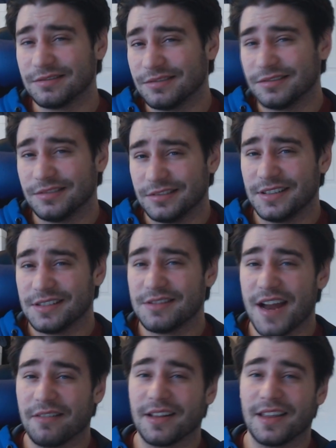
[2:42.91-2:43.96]
he's
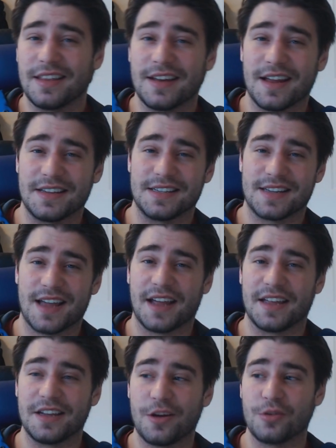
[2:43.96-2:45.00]
not really the nicest guy.
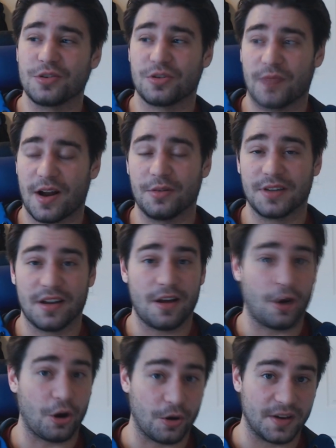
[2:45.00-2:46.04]
He goes around
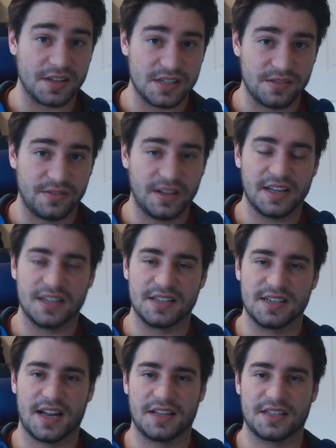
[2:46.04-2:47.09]
hurting civilians
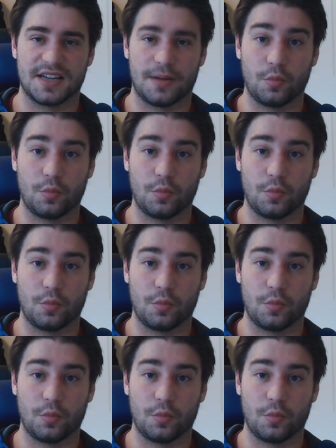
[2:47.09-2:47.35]
nonstop,